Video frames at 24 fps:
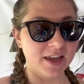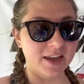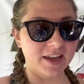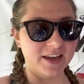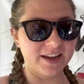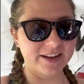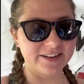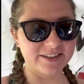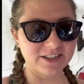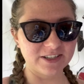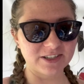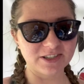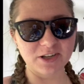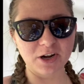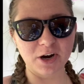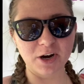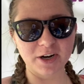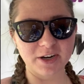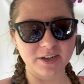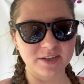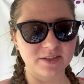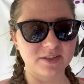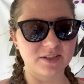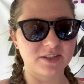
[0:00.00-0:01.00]
it's a
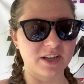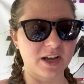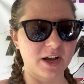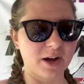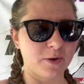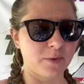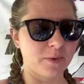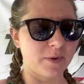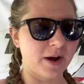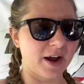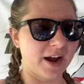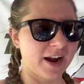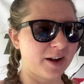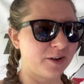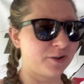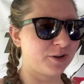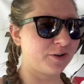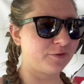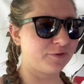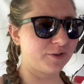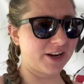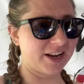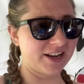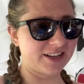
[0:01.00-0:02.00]
start. So I don't know
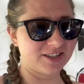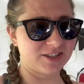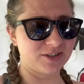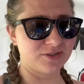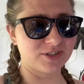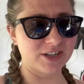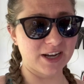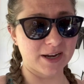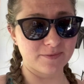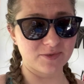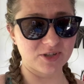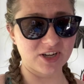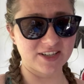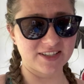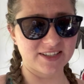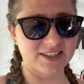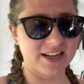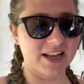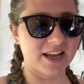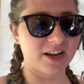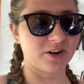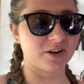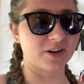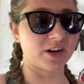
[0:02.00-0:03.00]
if we're getting 2 time shots
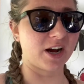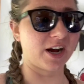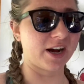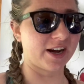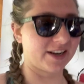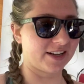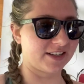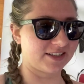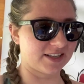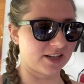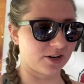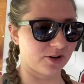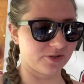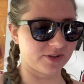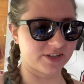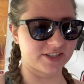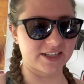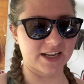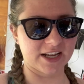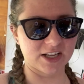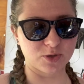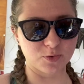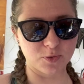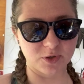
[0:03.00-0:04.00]
today or not. It said on the
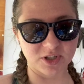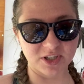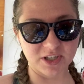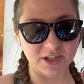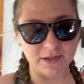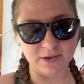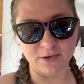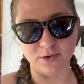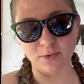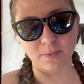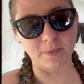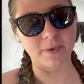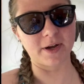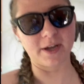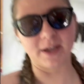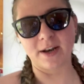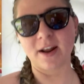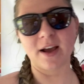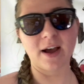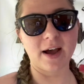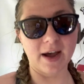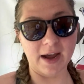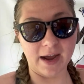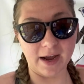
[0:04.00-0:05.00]
schedule 2, but
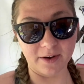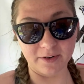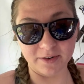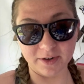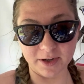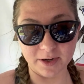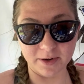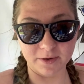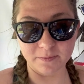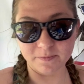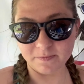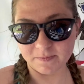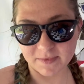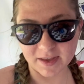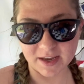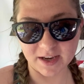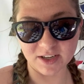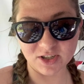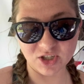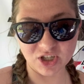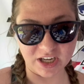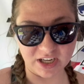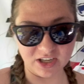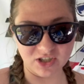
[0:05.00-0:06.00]
I don't know. They
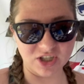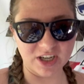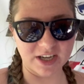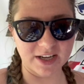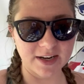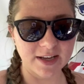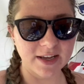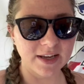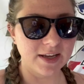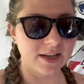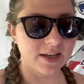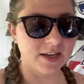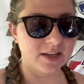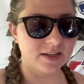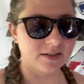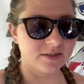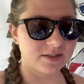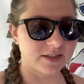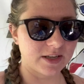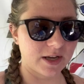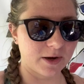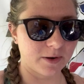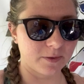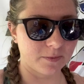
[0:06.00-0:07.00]
could change it.
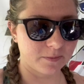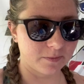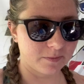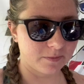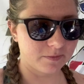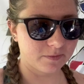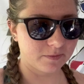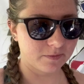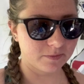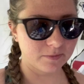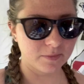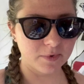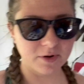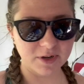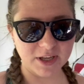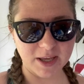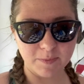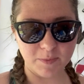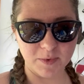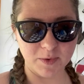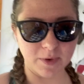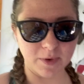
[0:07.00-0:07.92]
So we'll keep you